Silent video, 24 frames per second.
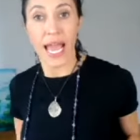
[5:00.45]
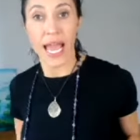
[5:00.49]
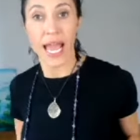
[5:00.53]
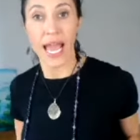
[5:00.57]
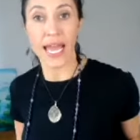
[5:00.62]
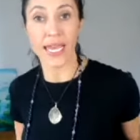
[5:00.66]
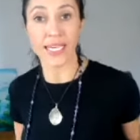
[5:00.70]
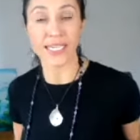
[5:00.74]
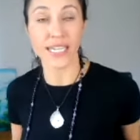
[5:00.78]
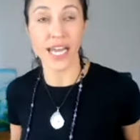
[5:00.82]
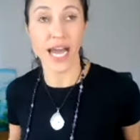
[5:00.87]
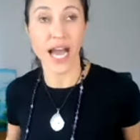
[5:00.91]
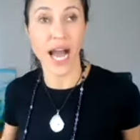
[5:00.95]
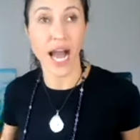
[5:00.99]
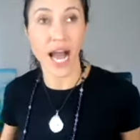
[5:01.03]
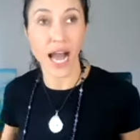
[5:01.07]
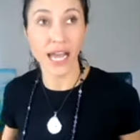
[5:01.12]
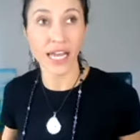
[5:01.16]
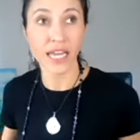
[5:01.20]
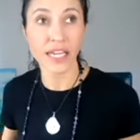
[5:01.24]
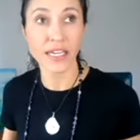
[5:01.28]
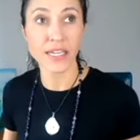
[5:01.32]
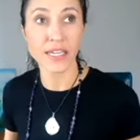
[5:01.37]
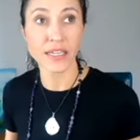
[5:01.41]
And
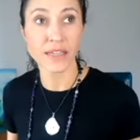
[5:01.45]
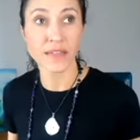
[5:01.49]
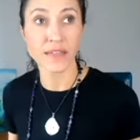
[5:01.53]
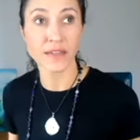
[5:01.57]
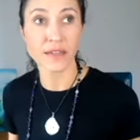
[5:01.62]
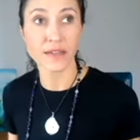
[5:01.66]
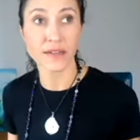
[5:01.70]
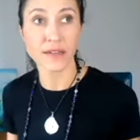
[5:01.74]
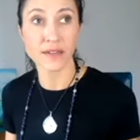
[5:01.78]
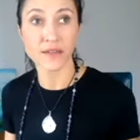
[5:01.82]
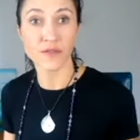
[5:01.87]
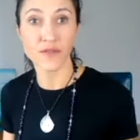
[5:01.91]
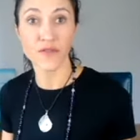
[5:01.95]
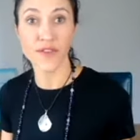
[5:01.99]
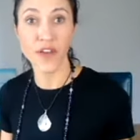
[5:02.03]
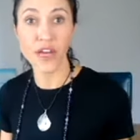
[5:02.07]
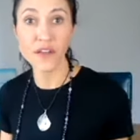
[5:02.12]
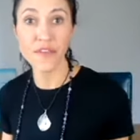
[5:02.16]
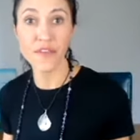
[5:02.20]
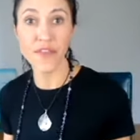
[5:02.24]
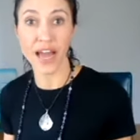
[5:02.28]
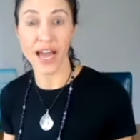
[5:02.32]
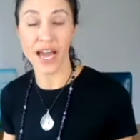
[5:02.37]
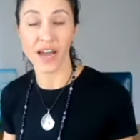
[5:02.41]
I
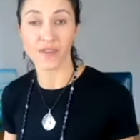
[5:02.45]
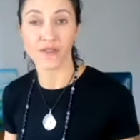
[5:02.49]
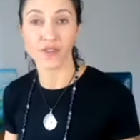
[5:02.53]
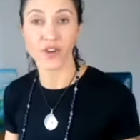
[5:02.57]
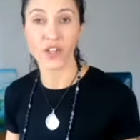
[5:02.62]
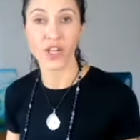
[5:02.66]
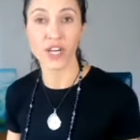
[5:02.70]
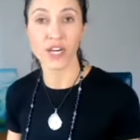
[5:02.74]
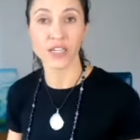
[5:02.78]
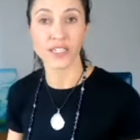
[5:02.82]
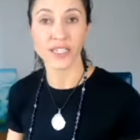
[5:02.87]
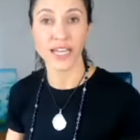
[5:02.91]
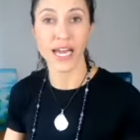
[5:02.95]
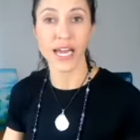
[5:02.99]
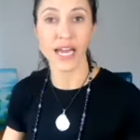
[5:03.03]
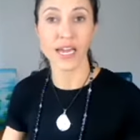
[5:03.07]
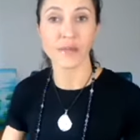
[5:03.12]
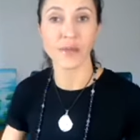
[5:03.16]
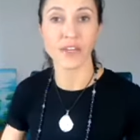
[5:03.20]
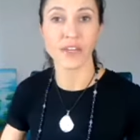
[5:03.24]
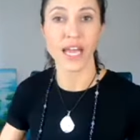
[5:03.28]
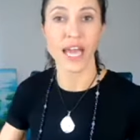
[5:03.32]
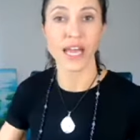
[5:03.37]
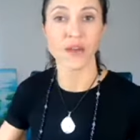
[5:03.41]
felt that for a long time. And, and